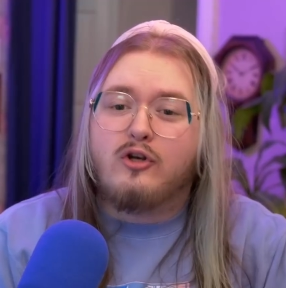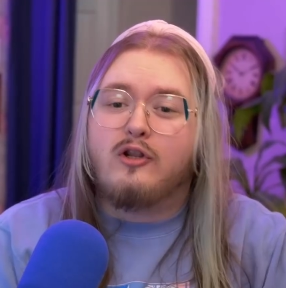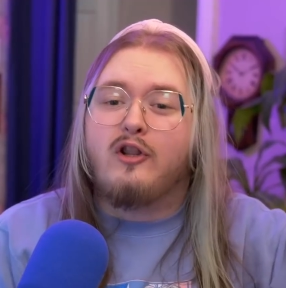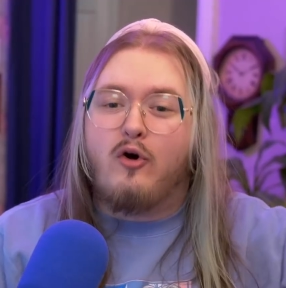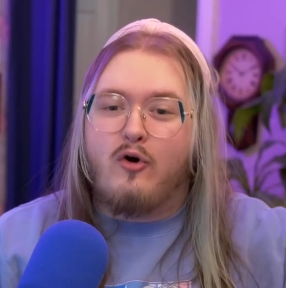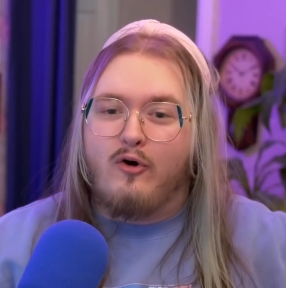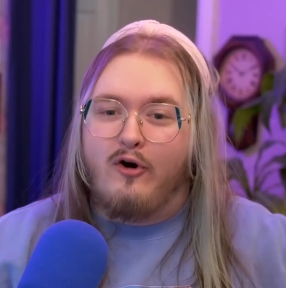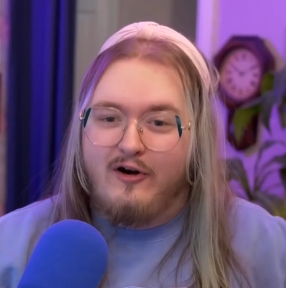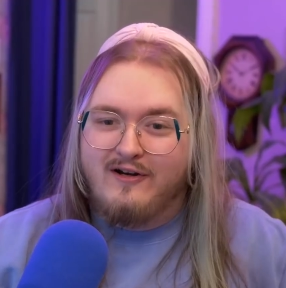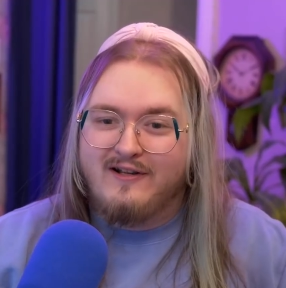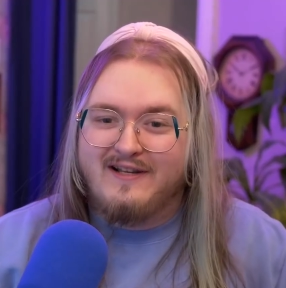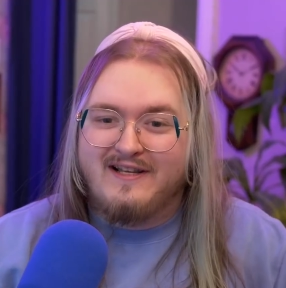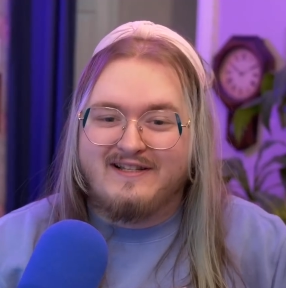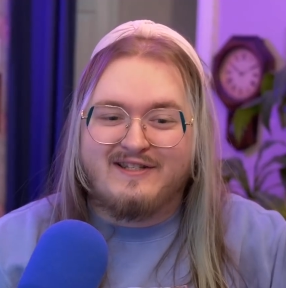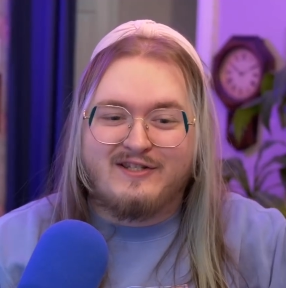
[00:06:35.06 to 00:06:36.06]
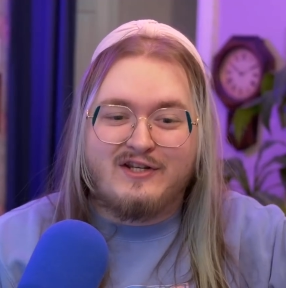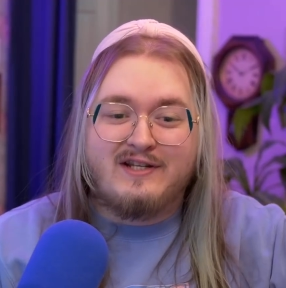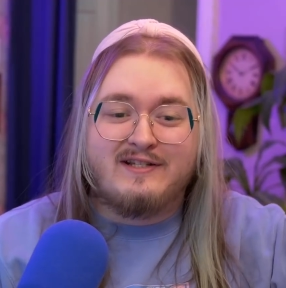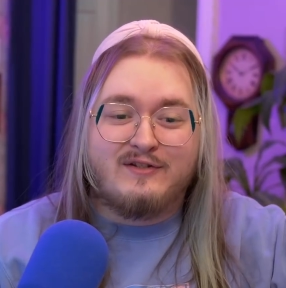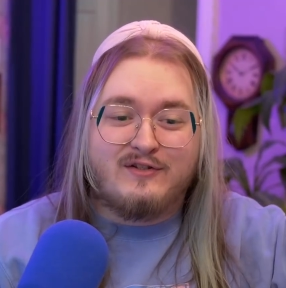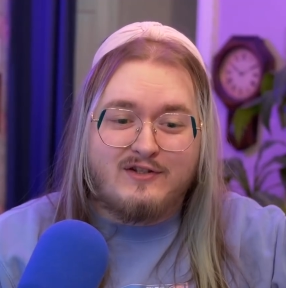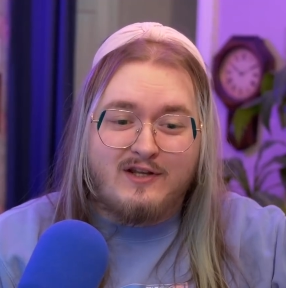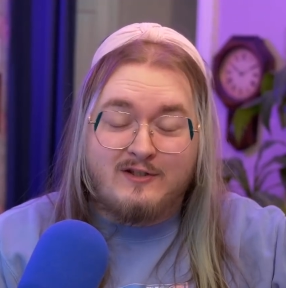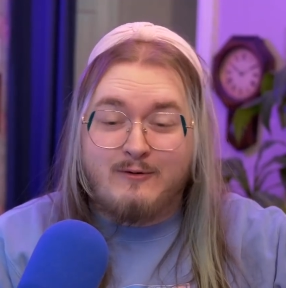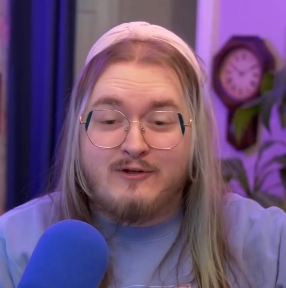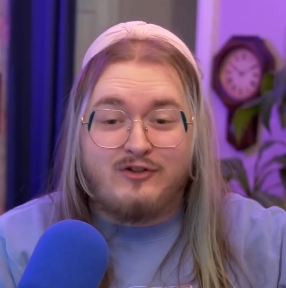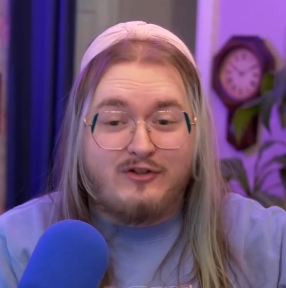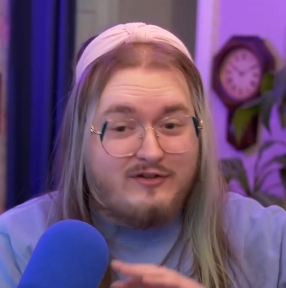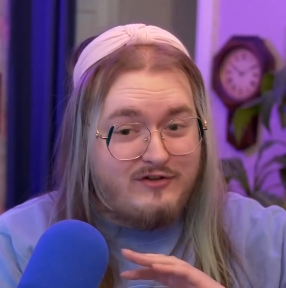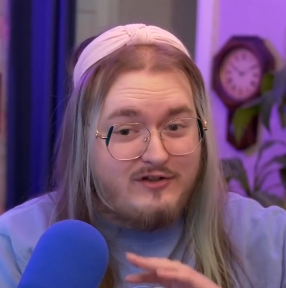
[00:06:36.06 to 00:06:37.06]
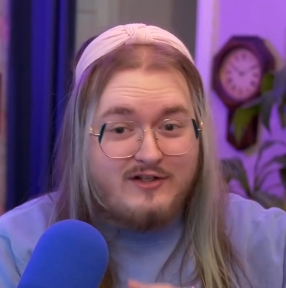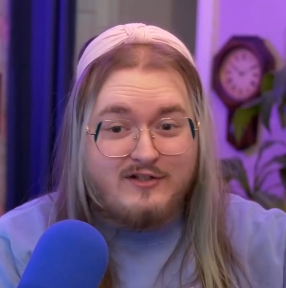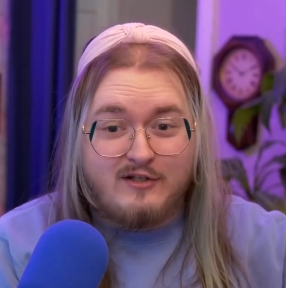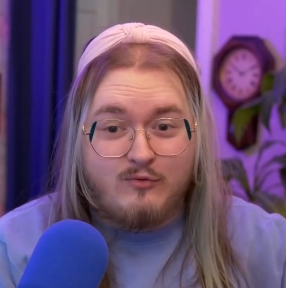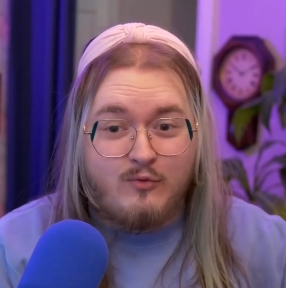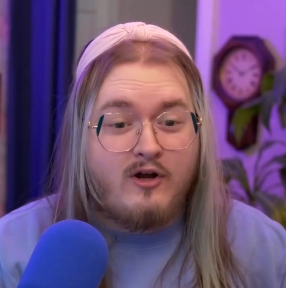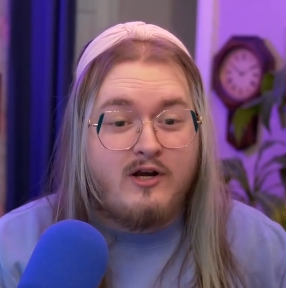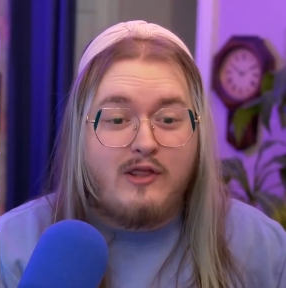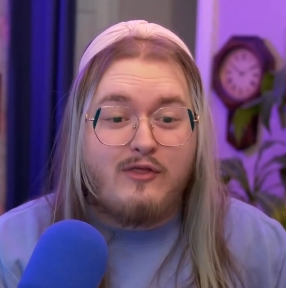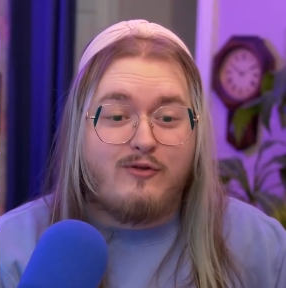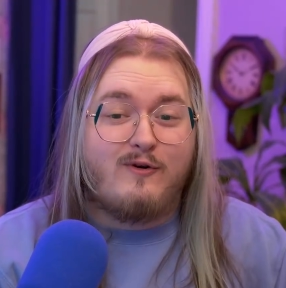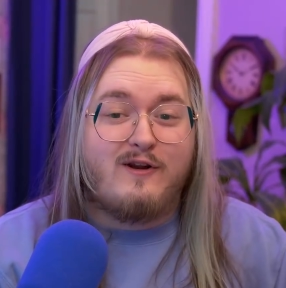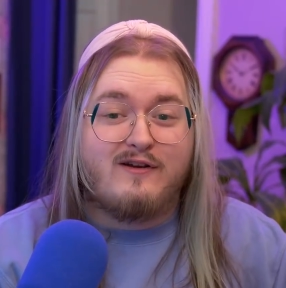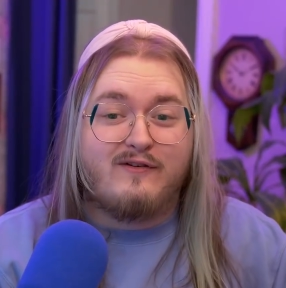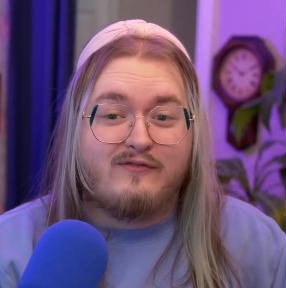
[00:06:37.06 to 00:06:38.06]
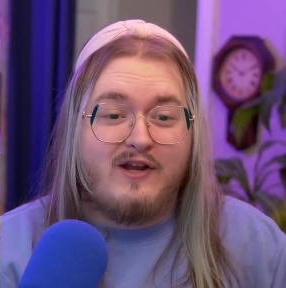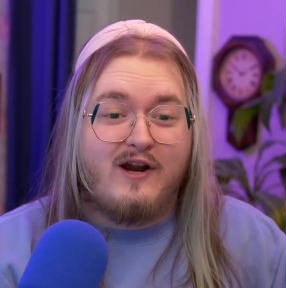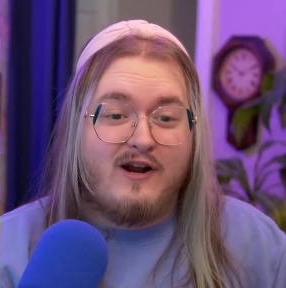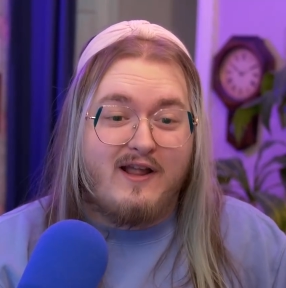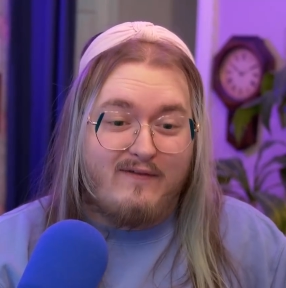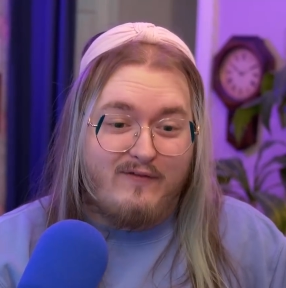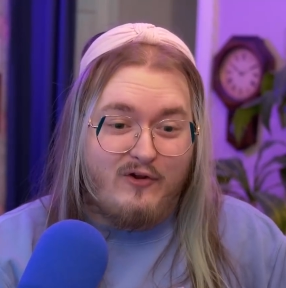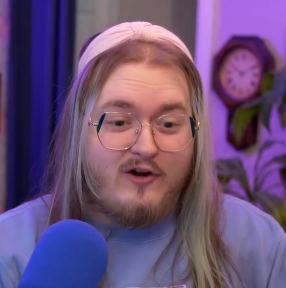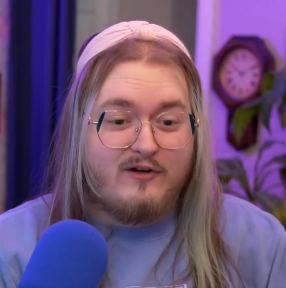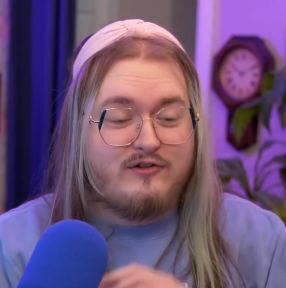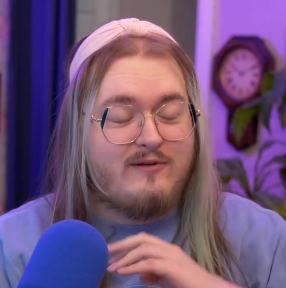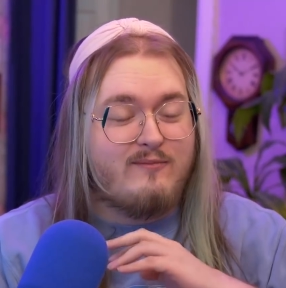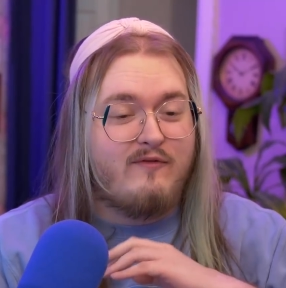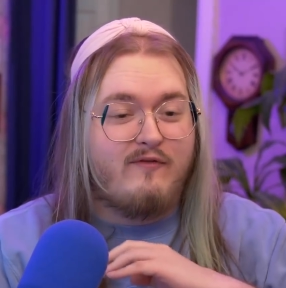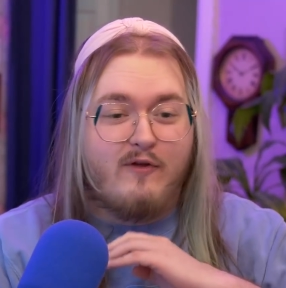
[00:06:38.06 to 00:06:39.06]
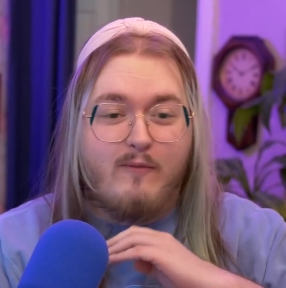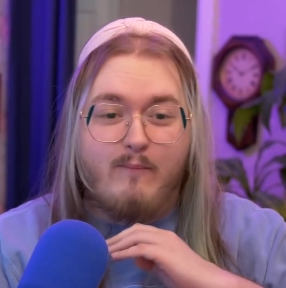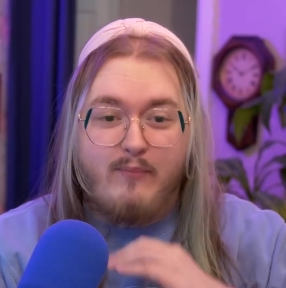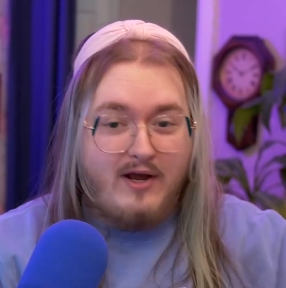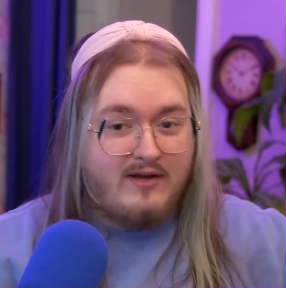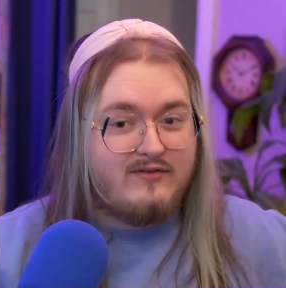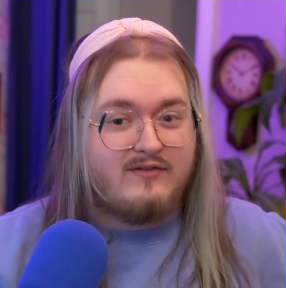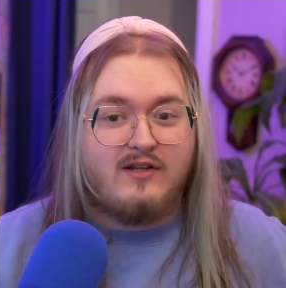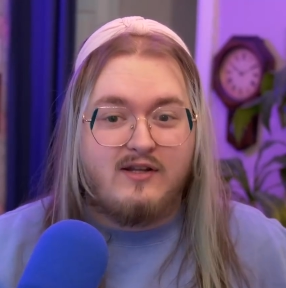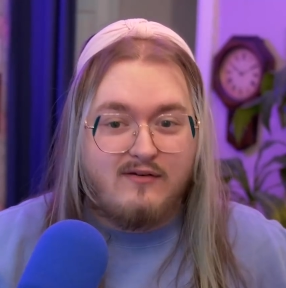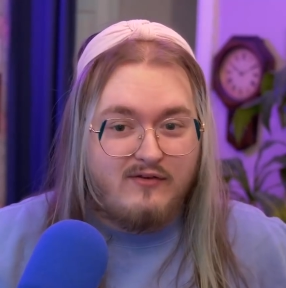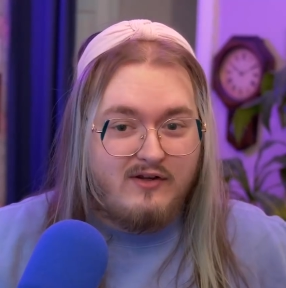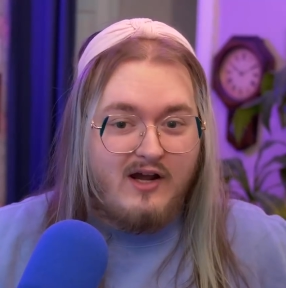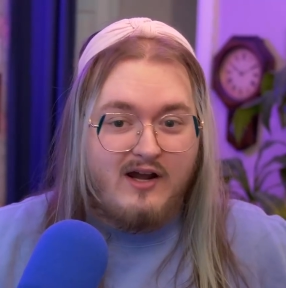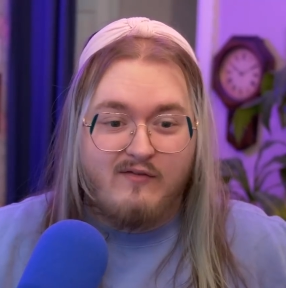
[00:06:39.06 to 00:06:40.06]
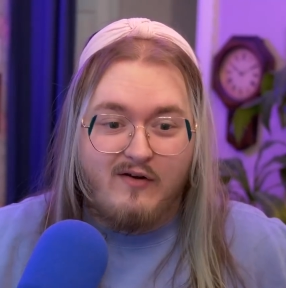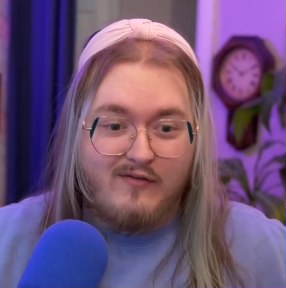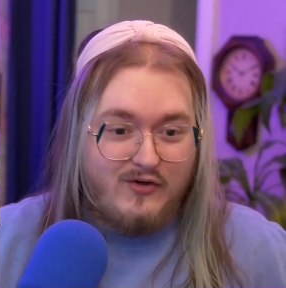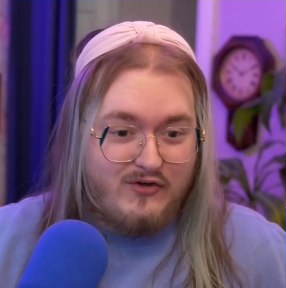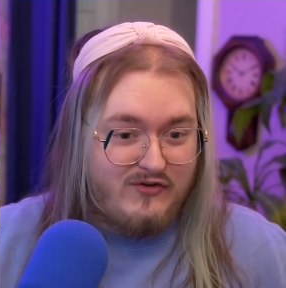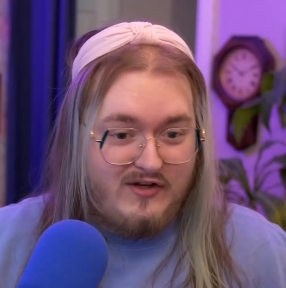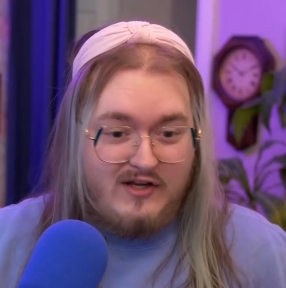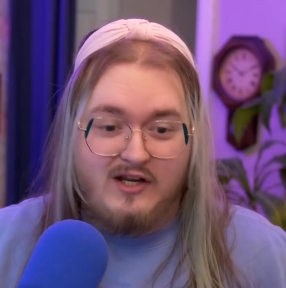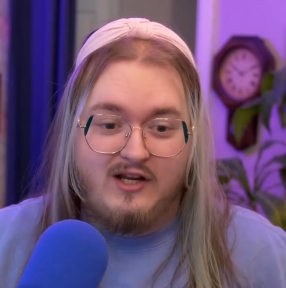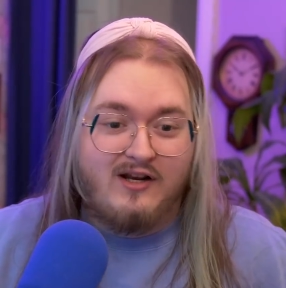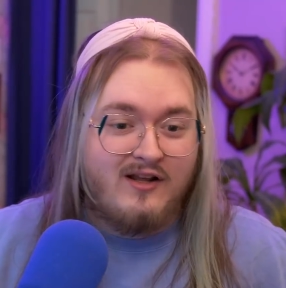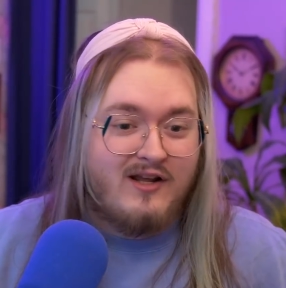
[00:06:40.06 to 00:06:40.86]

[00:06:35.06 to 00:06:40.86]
Speaker 1: and lord Kingpin. is is especially season one and three of Daredevil are some of the best TV I've ever seen.